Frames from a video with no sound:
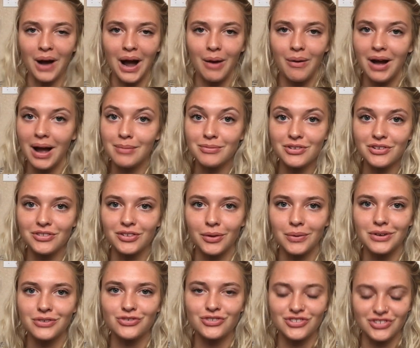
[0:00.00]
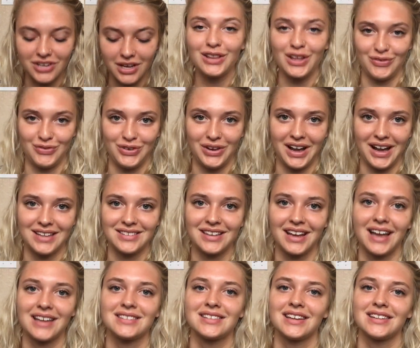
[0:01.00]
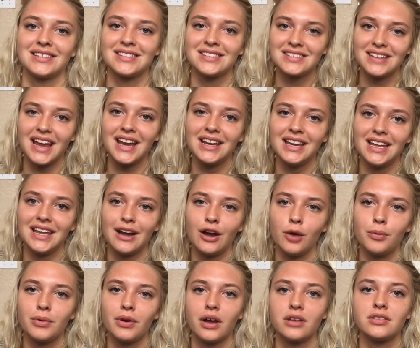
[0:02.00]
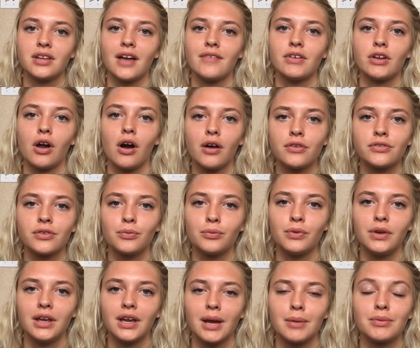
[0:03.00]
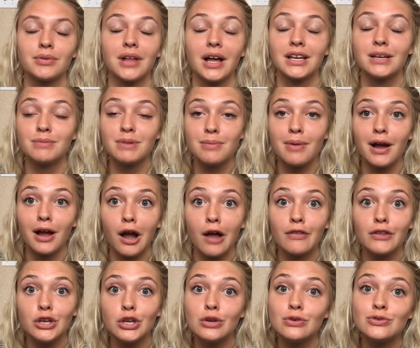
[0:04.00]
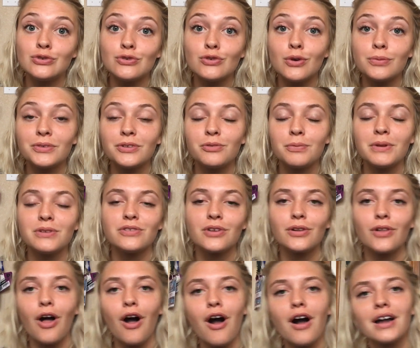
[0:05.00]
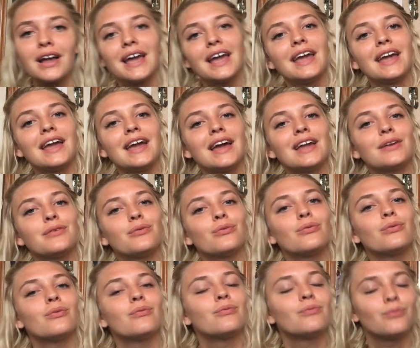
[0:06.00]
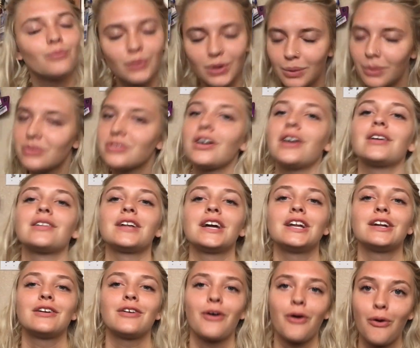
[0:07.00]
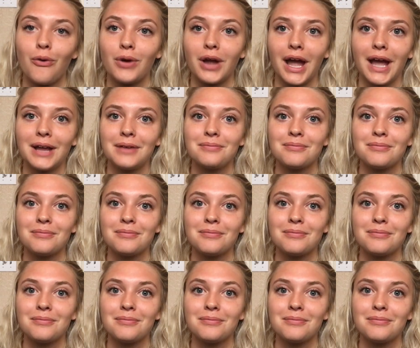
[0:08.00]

wow, I'm just so interesting. I love you guys. Like I said, stay neat. I hope you guys have an awesome week. I'm glad to be back on the YouTubes. It's been so long and we will talk later. Okay,